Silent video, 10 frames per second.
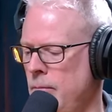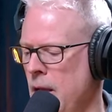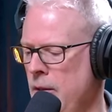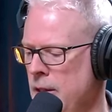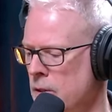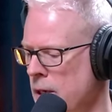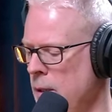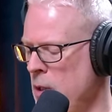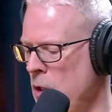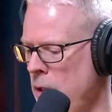think they're going
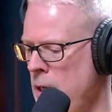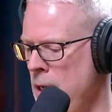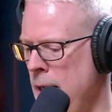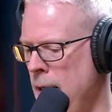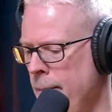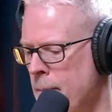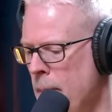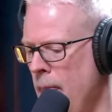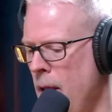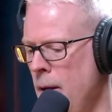to be good.
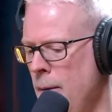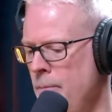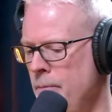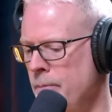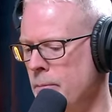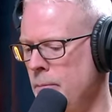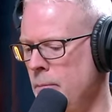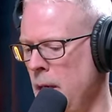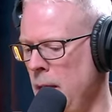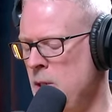But
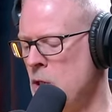let me